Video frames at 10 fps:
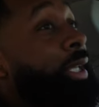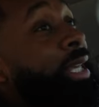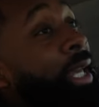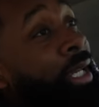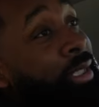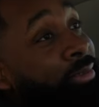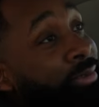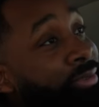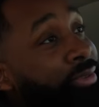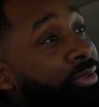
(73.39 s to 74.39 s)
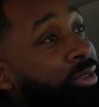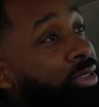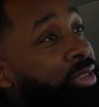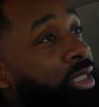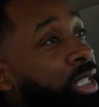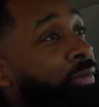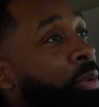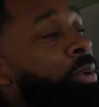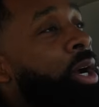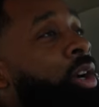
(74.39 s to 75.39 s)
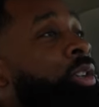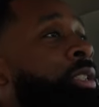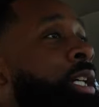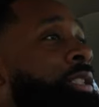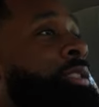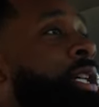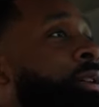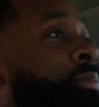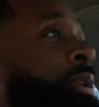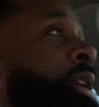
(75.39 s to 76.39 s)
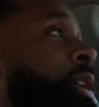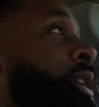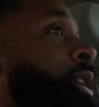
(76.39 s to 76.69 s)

it can if you prioritize that. But